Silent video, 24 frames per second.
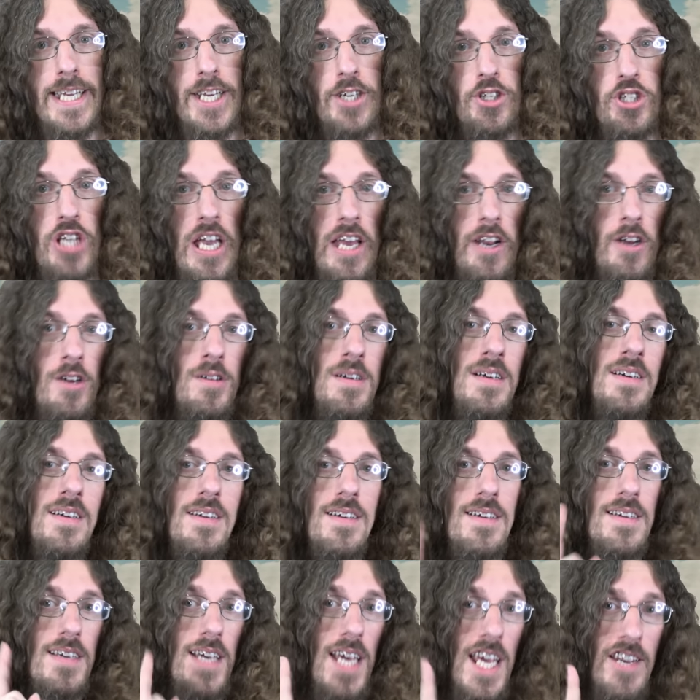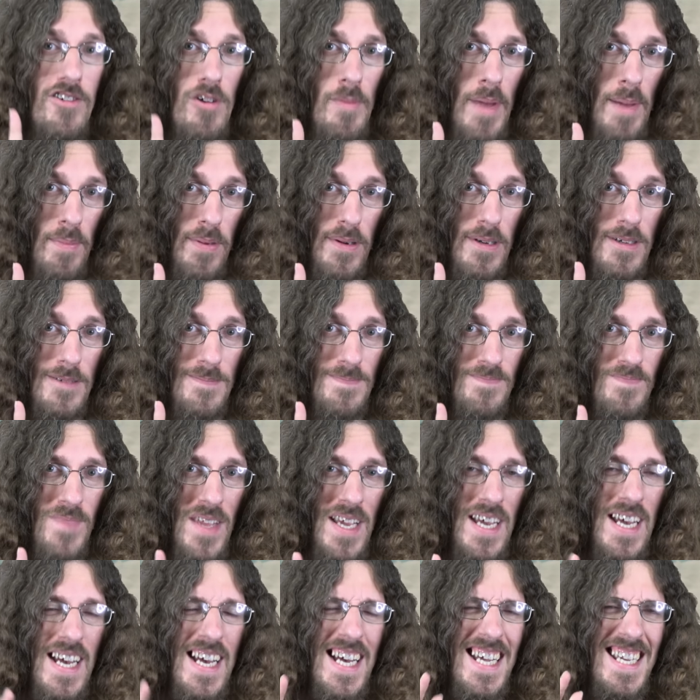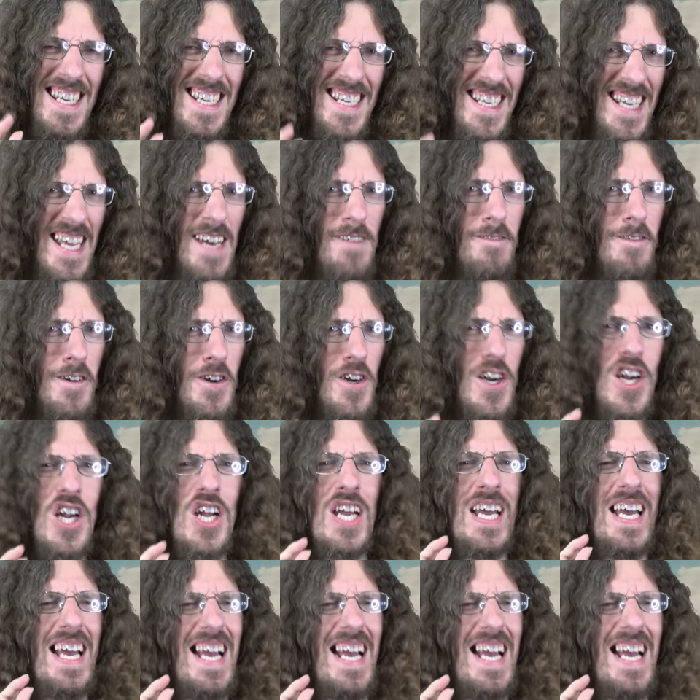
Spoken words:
Decker Shado. And remember, never,